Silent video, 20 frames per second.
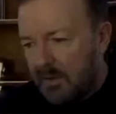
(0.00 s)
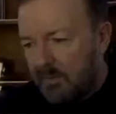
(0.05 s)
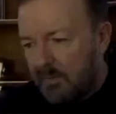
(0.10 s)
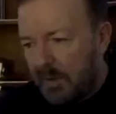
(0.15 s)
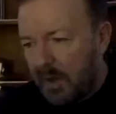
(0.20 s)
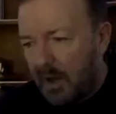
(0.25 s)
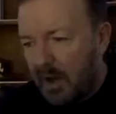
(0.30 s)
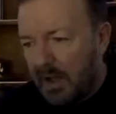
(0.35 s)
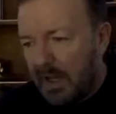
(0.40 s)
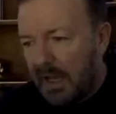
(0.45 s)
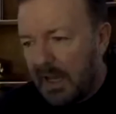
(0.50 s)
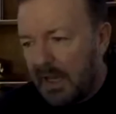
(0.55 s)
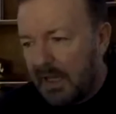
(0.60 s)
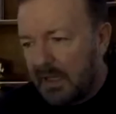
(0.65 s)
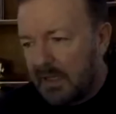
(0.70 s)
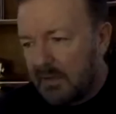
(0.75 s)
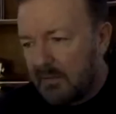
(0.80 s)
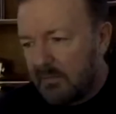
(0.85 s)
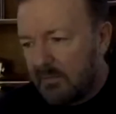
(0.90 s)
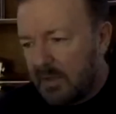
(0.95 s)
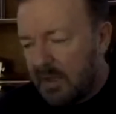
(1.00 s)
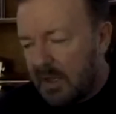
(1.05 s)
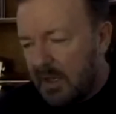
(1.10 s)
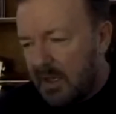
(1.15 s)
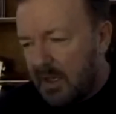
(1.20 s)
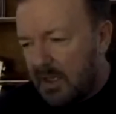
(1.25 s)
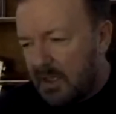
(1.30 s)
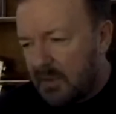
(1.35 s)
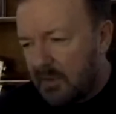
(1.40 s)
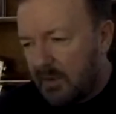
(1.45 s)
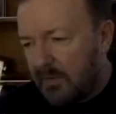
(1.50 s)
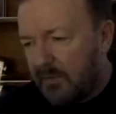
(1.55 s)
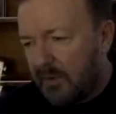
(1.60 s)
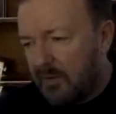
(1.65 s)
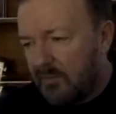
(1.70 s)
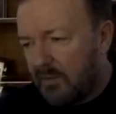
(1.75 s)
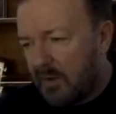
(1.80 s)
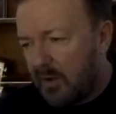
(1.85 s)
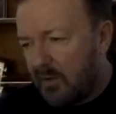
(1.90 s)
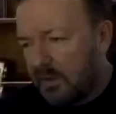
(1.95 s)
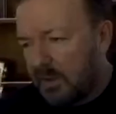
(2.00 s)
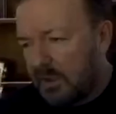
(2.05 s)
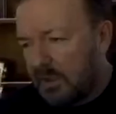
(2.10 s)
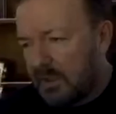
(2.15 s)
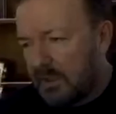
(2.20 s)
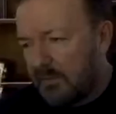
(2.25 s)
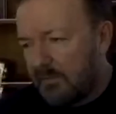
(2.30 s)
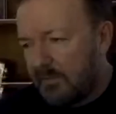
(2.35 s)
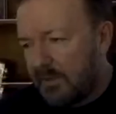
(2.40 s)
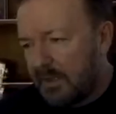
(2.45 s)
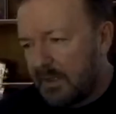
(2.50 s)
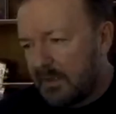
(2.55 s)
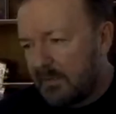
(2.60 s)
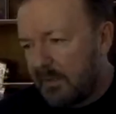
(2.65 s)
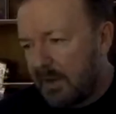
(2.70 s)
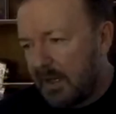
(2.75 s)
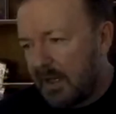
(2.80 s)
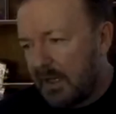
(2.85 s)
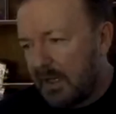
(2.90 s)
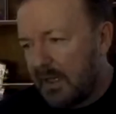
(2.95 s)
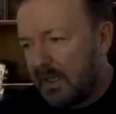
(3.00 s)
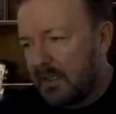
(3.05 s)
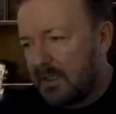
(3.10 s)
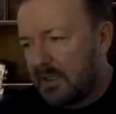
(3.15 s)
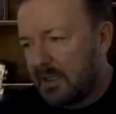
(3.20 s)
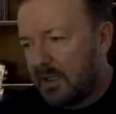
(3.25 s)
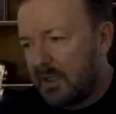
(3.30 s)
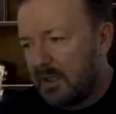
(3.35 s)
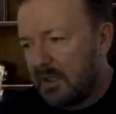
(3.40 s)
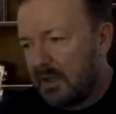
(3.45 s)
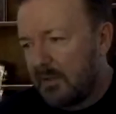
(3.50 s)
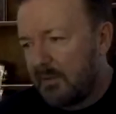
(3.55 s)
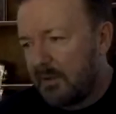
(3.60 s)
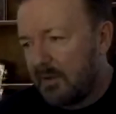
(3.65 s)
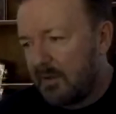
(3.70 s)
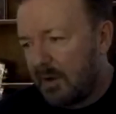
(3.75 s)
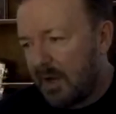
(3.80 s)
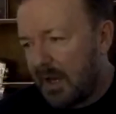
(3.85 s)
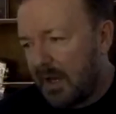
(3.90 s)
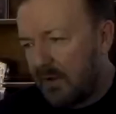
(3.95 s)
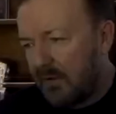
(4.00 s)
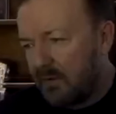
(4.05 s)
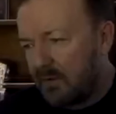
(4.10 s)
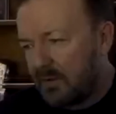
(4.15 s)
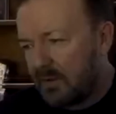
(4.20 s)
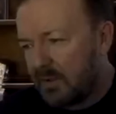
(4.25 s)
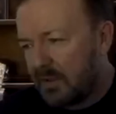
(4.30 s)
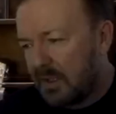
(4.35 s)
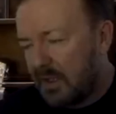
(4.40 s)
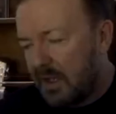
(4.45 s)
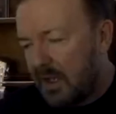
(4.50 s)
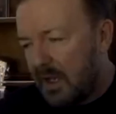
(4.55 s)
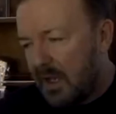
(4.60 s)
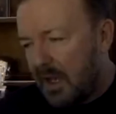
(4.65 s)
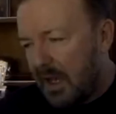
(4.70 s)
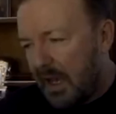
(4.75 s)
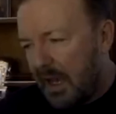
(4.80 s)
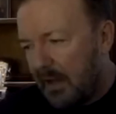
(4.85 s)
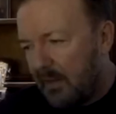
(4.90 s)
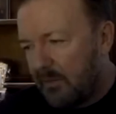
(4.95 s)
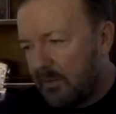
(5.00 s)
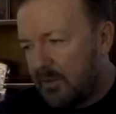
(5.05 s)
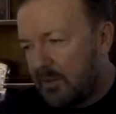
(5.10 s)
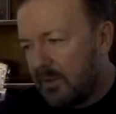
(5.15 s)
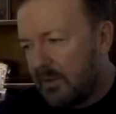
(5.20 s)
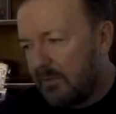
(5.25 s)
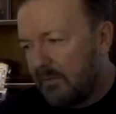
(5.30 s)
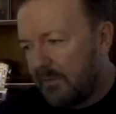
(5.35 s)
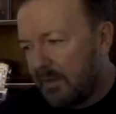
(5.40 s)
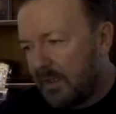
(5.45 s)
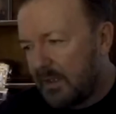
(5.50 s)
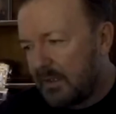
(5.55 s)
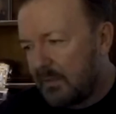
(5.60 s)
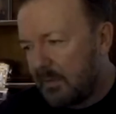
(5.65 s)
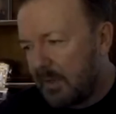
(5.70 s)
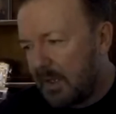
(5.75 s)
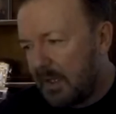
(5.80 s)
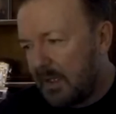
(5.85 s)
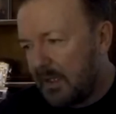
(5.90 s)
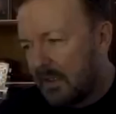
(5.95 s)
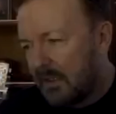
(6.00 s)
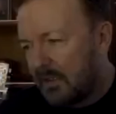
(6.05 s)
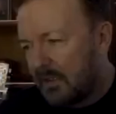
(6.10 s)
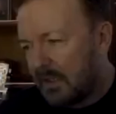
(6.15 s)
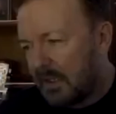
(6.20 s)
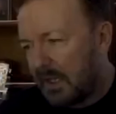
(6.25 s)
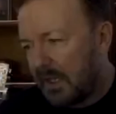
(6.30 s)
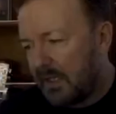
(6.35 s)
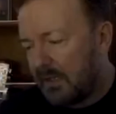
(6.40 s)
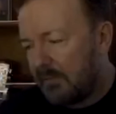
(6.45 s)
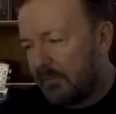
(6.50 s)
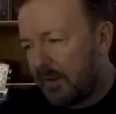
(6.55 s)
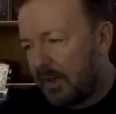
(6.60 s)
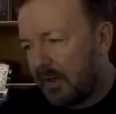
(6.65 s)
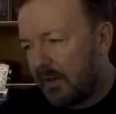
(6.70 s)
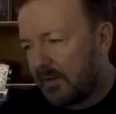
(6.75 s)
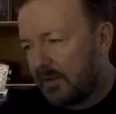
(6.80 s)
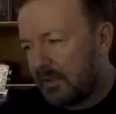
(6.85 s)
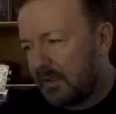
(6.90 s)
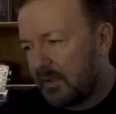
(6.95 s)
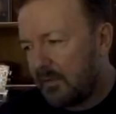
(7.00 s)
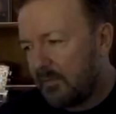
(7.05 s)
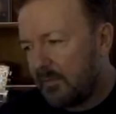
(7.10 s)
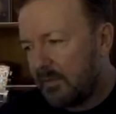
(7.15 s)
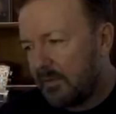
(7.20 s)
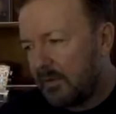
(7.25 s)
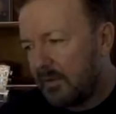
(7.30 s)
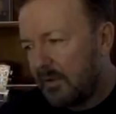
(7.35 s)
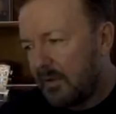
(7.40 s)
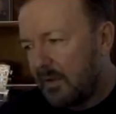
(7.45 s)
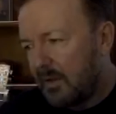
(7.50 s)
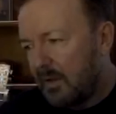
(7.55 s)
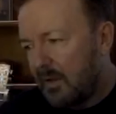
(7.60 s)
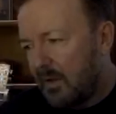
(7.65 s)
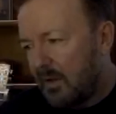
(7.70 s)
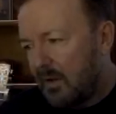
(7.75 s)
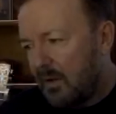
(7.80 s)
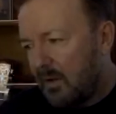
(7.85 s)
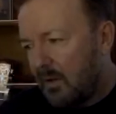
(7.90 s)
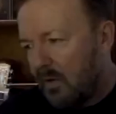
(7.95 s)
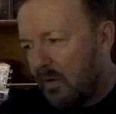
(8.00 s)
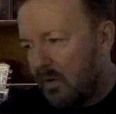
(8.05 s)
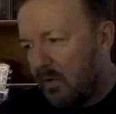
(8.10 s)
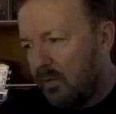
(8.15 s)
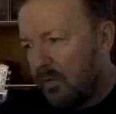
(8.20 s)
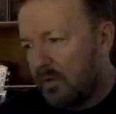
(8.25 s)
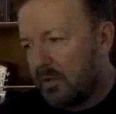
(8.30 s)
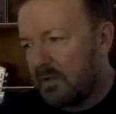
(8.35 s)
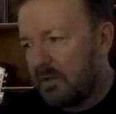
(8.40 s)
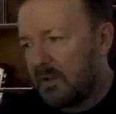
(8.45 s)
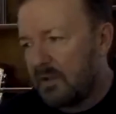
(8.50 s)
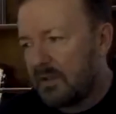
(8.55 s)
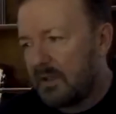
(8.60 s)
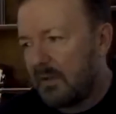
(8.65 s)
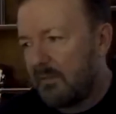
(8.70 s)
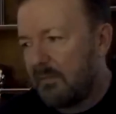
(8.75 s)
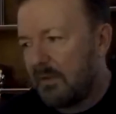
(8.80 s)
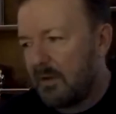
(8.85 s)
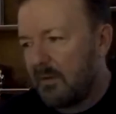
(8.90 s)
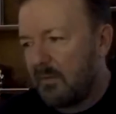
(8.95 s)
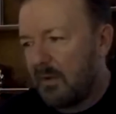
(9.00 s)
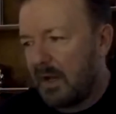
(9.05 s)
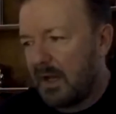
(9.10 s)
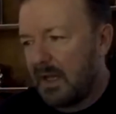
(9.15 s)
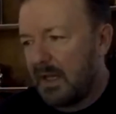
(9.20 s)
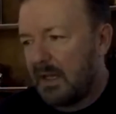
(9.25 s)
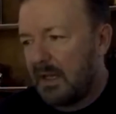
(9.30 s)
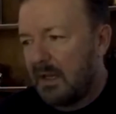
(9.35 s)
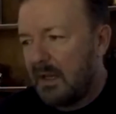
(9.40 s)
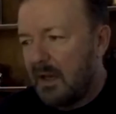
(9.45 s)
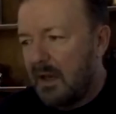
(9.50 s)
But I hate them. So if I rolled in something smelly and turned up at your house, how would you convince me to get in the bathtub? Or would you just send me away?